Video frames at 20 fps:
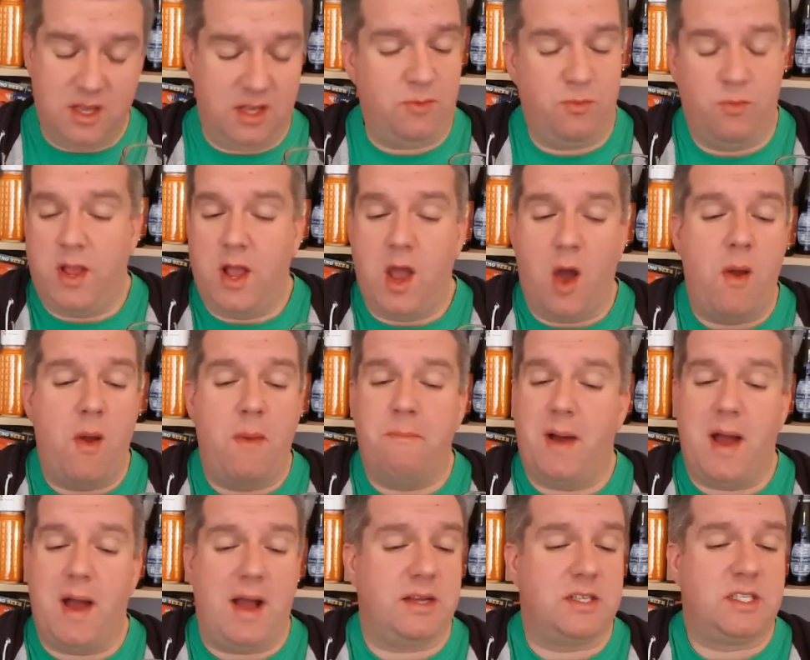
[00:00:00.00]
We're going
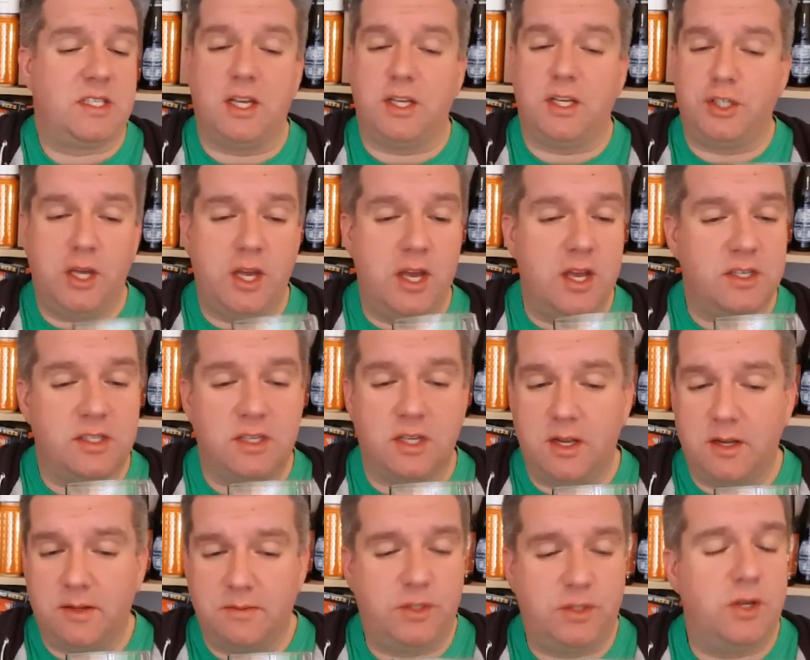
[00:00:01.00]
back 6 years
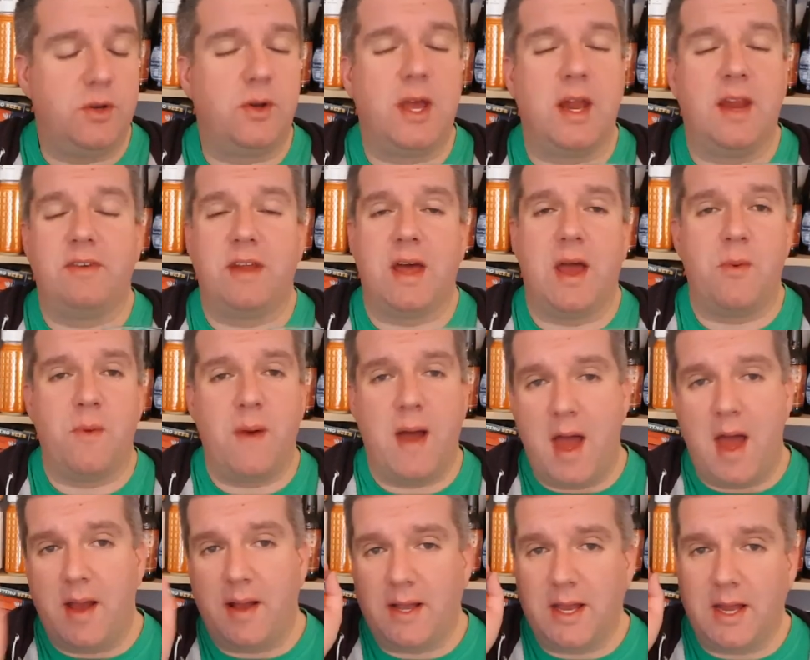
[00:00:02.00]
to kind of like
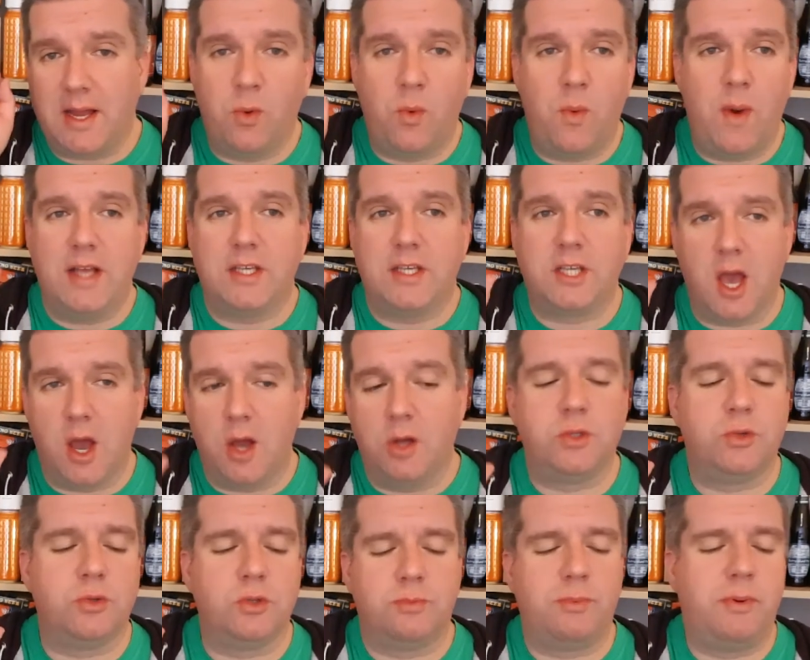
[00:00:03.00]
where kind of West
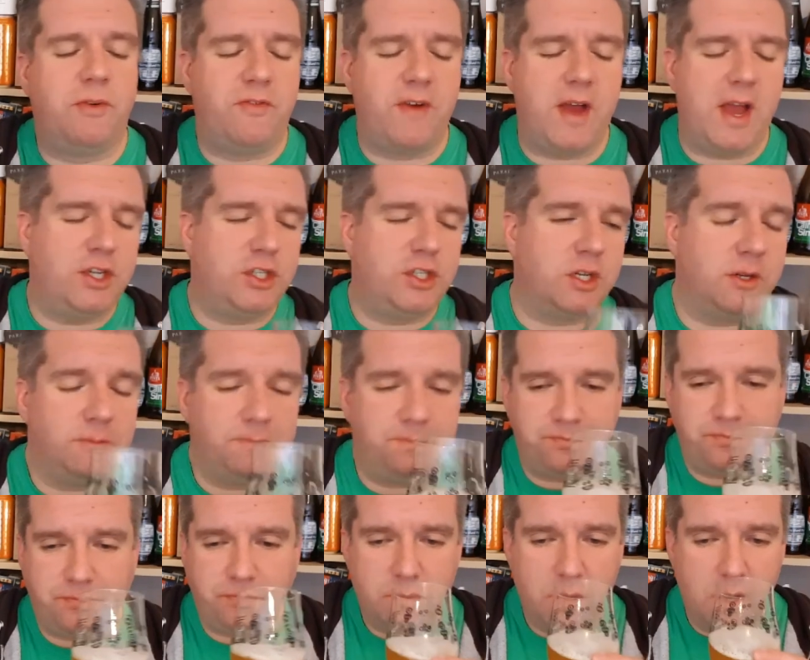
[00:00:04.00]
Coast was perfection.
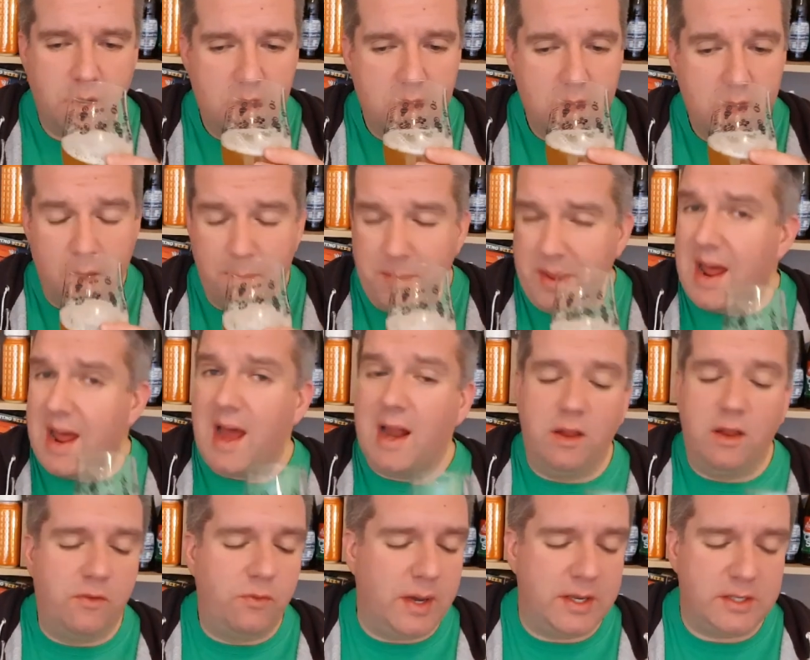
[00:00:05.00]
I mean, I
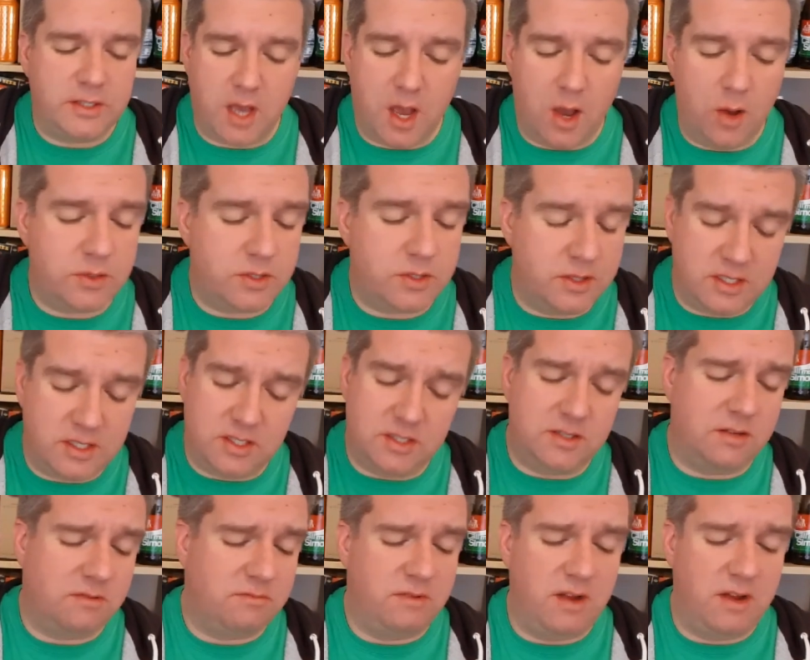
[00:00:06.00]
love West Coast and this
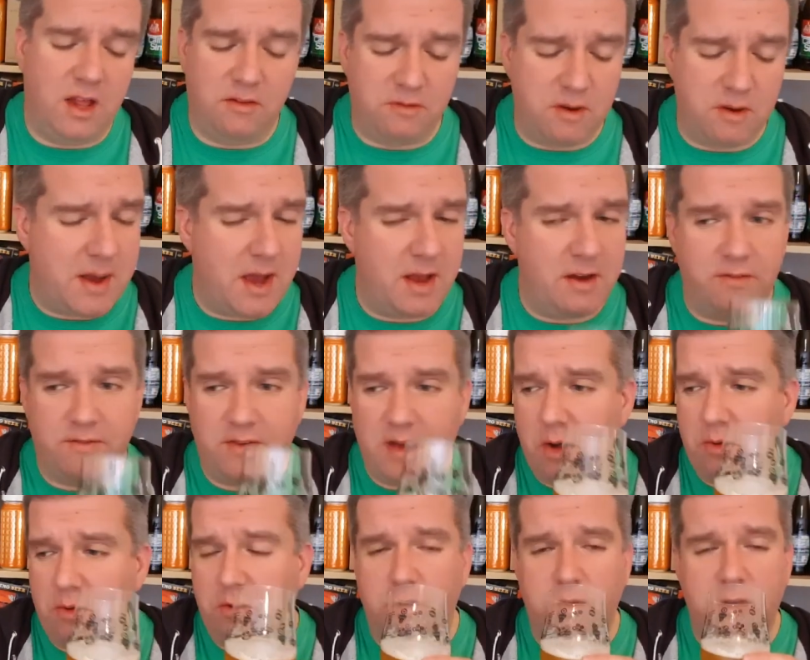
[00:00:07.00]
is a real reminder of
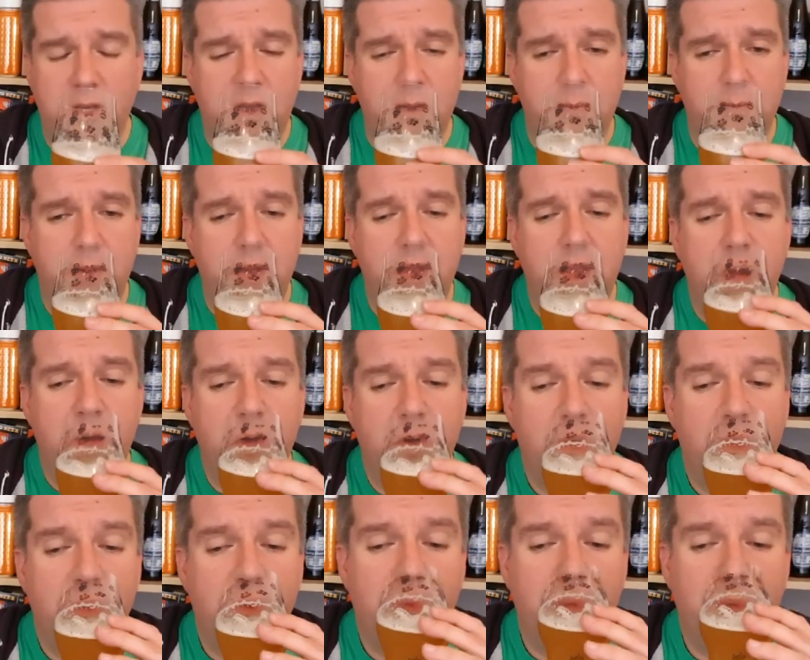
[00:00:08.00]
how good it can be.
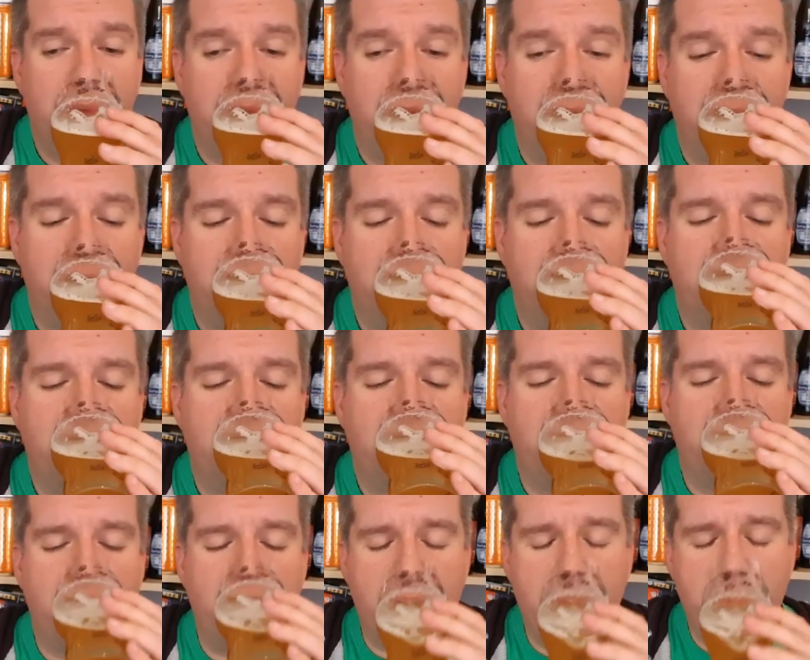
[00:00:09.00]

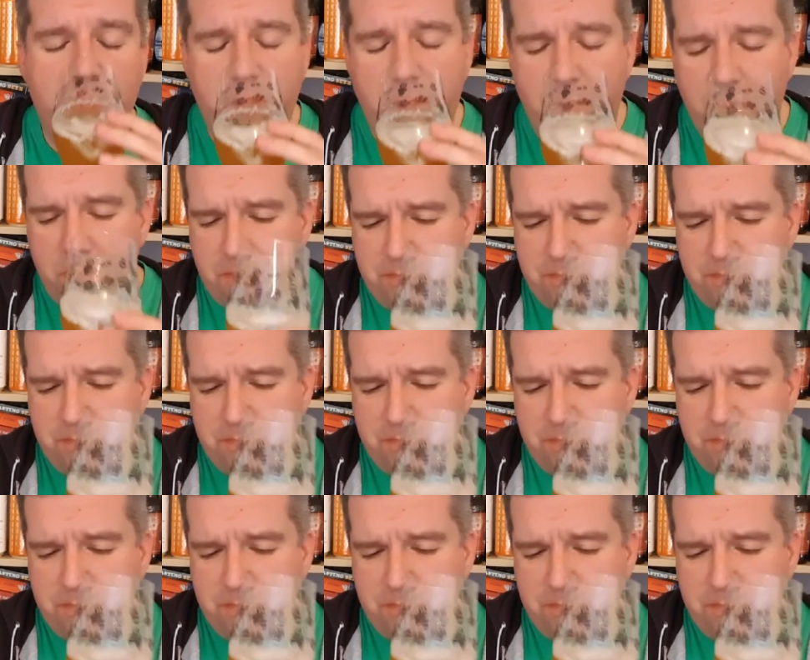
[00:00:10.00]
And